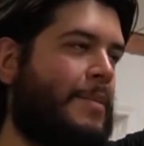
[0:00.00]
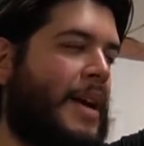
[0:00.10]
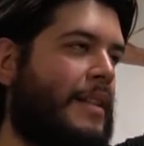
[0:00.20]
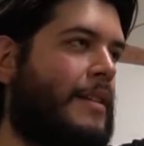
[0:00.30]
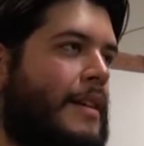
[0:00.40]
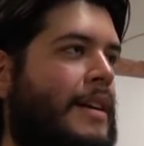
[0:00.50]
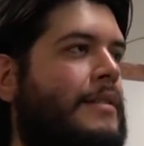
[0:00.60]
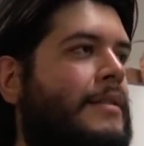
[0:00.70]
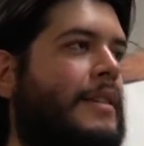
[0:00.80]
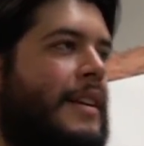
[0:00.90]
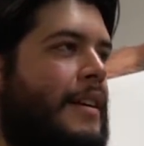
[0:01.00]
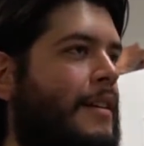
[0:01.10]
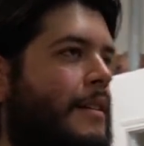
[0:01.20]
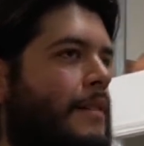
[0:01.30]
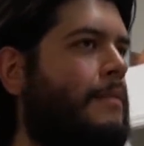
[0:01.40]
back there is getting
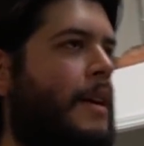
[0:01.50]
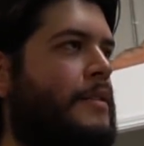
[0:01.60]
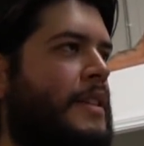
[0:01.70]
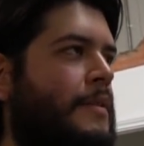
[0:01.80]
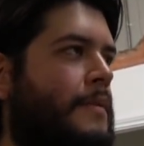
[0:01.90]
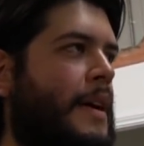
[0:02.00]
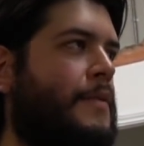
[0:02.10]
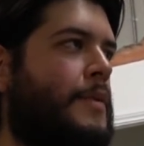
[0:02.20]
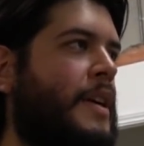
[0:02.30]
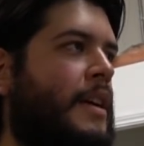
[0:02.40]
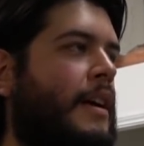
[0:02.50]
a LT 5.3